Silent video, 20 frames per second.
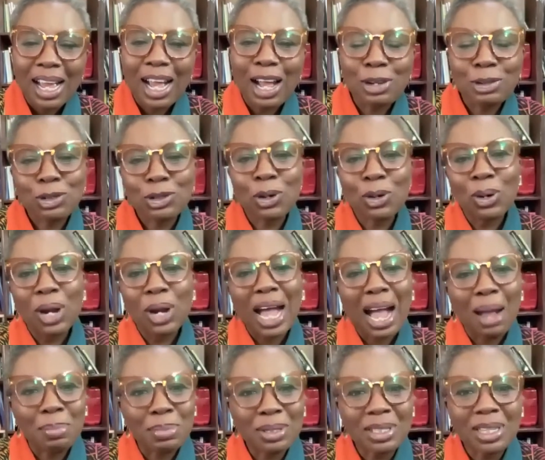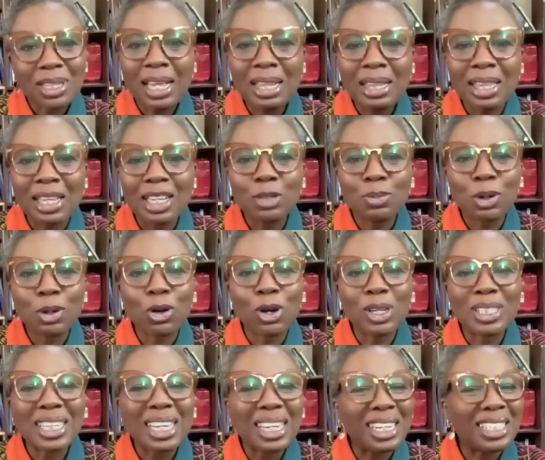And so I'm saying this
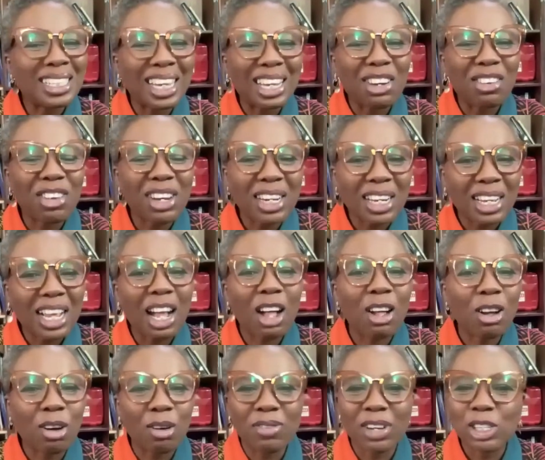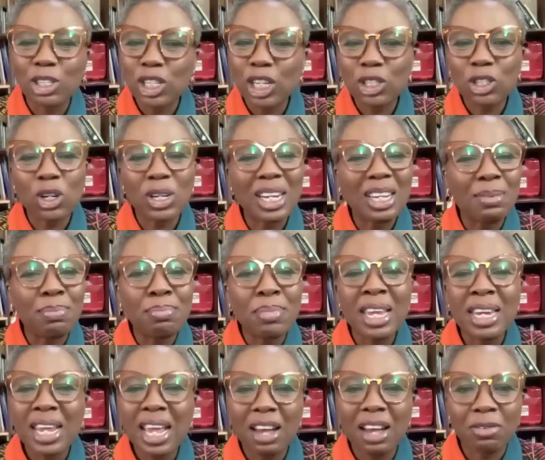because it is a critical conversation in
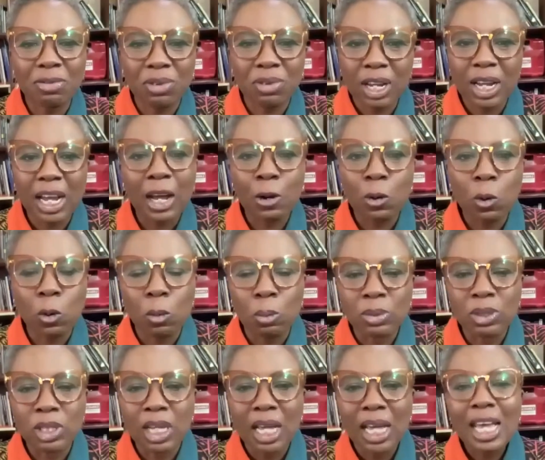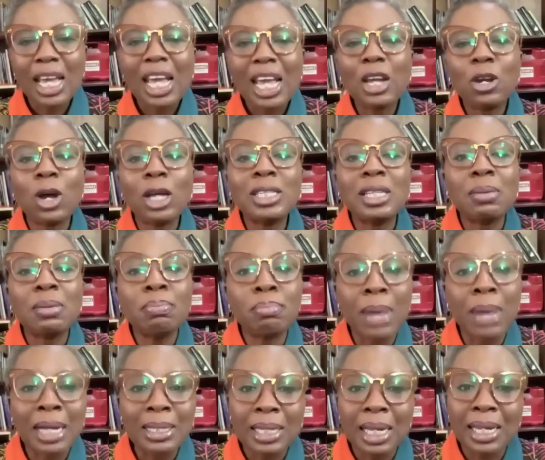many African homes. It doesn't
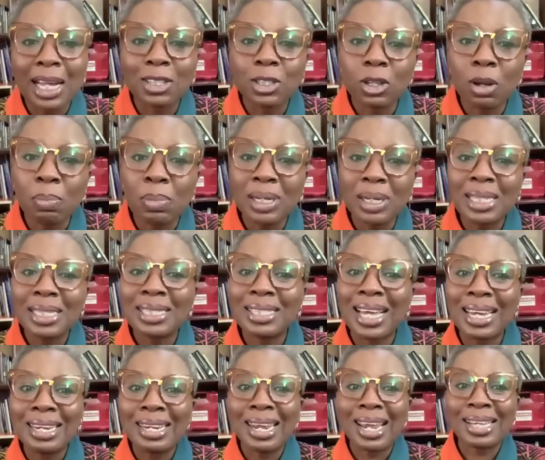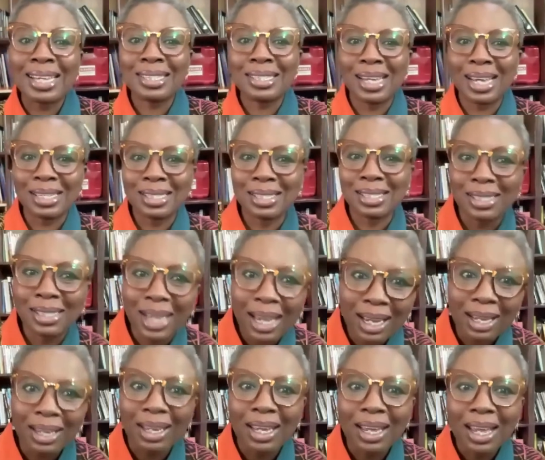matter that somebody said yes
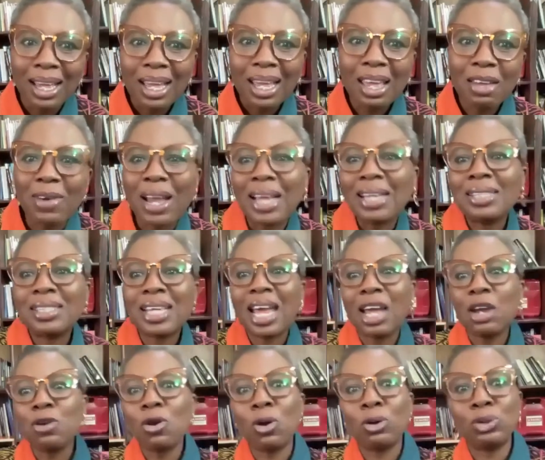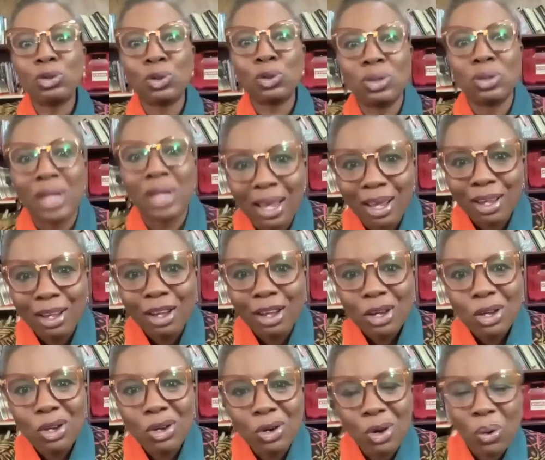yesterday. If I say no today,
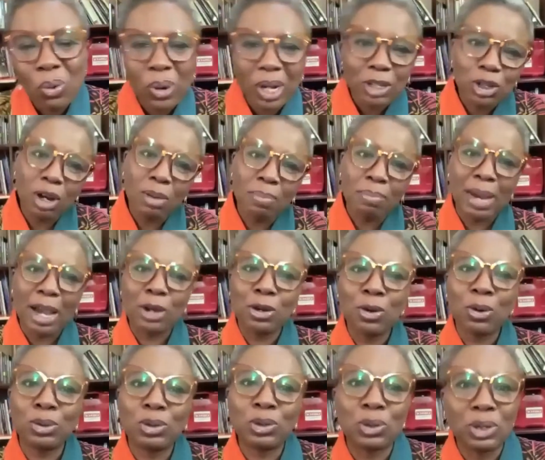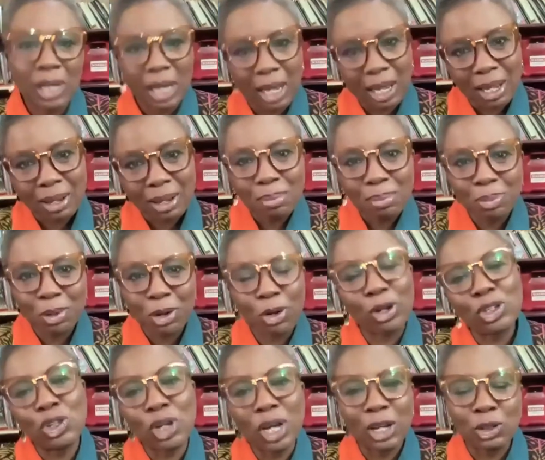you don't question my no today
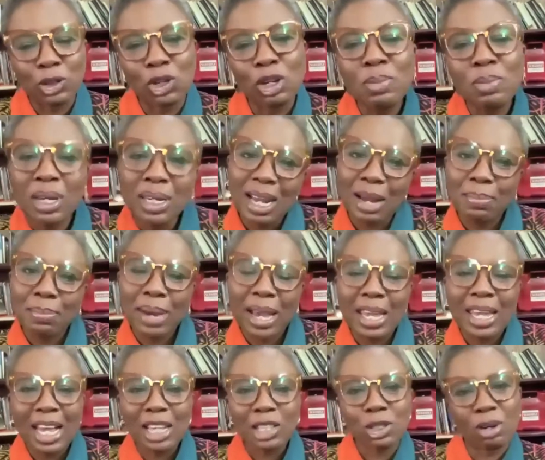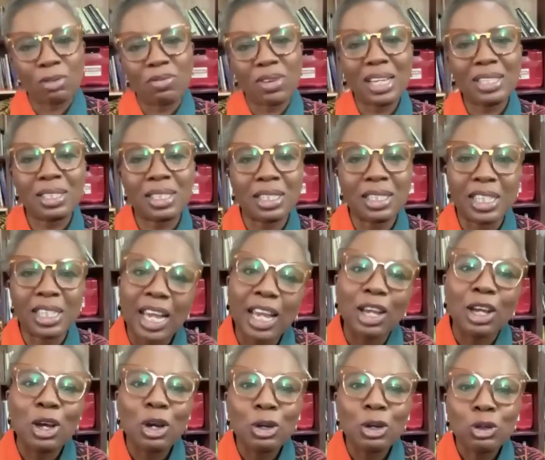because you're assuming that my yes of
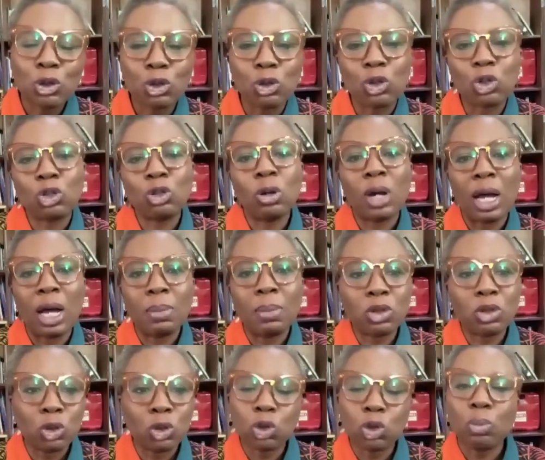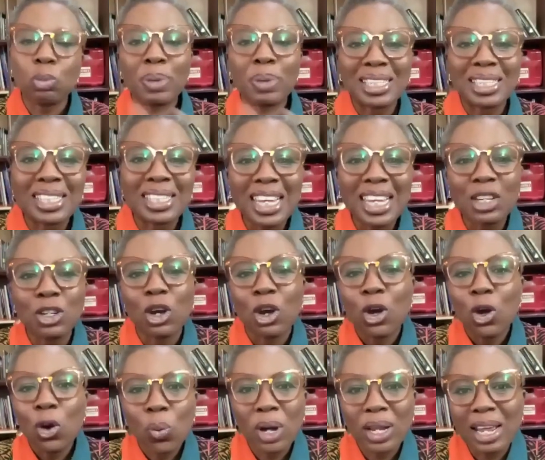yesterday should supersede
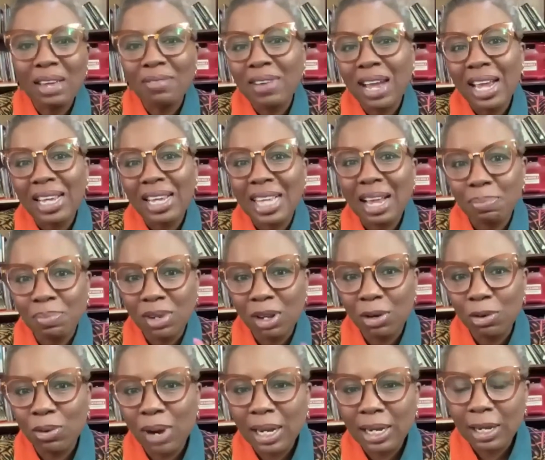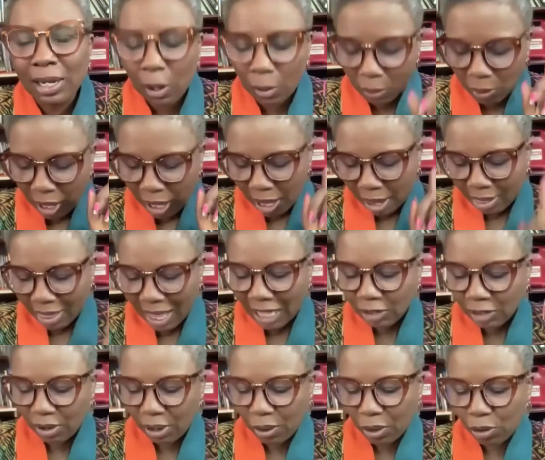whatever is happening right now.
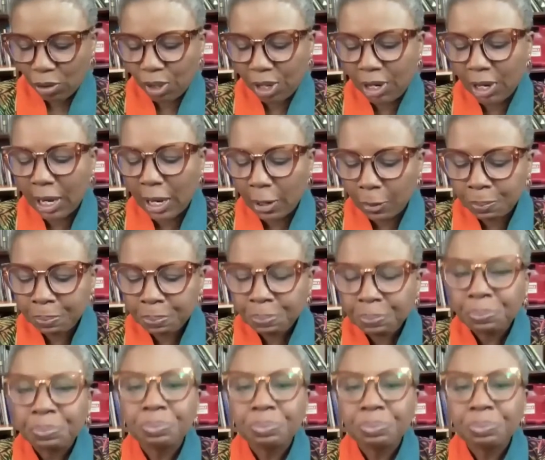That's very critical.